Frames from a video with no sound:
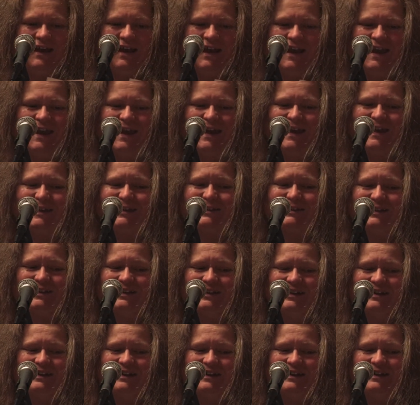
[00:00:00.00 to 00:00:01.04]
and
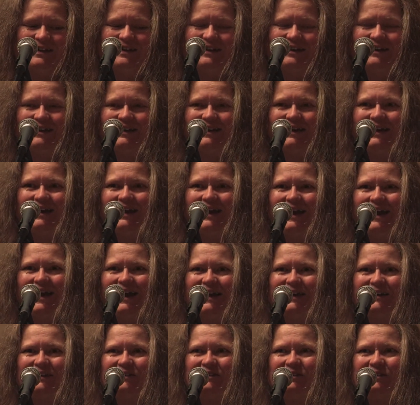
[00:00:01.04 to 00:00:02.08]

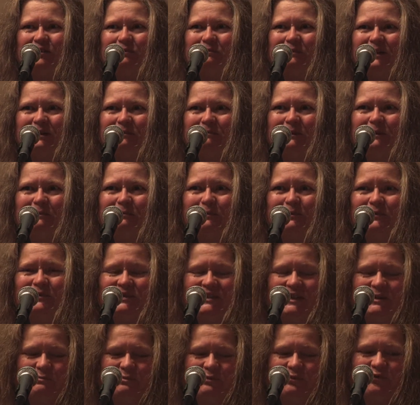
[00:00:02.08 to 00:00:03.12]
as so many people have
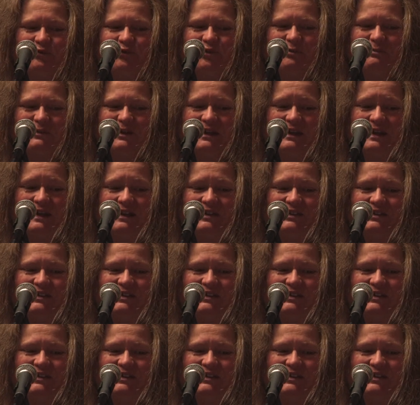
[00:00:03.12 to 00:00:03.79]
said before me,